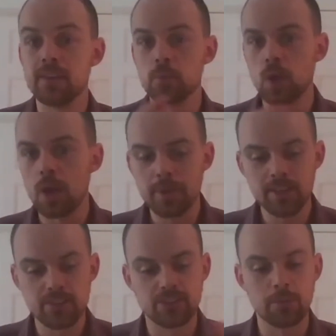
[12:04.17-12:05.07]
We're coming
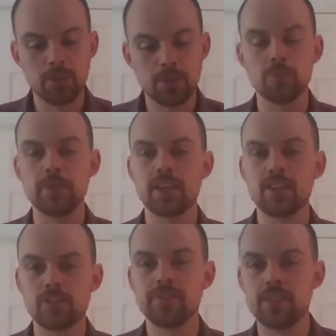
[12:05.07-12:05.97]
into summer, so
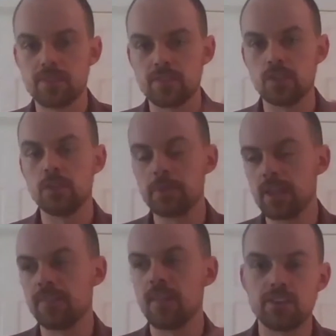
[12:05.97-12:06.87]
making something that's going to be
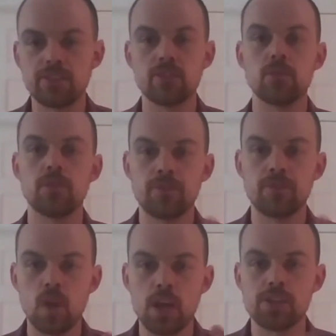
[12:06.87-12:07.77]
like nice,
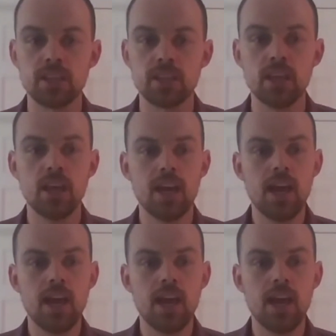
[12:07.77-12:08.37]
refreshing,